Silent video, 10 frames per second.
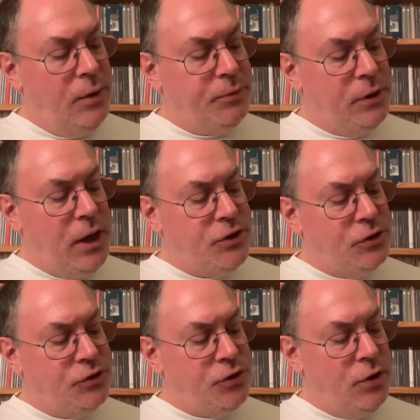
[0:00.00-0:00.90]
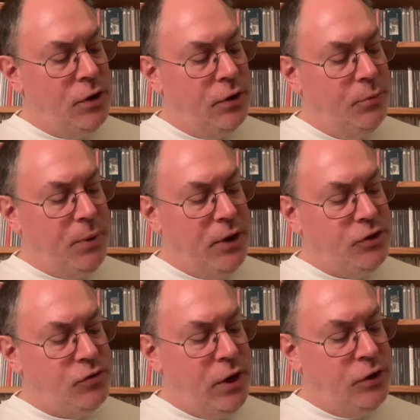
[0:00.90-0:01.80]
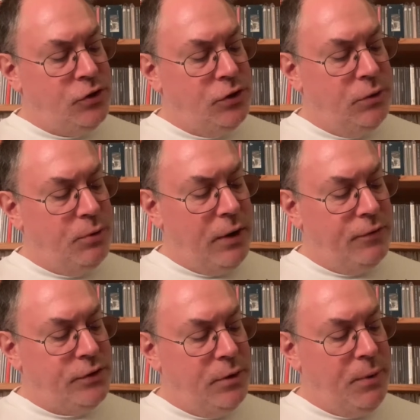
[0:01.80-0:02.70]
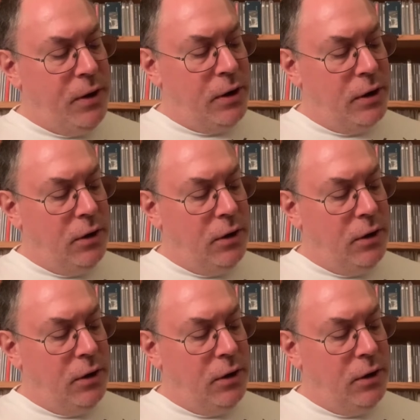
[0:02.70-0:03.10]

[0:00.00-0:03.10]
The Logical song, Goodbye Stranger, Breakfast in America,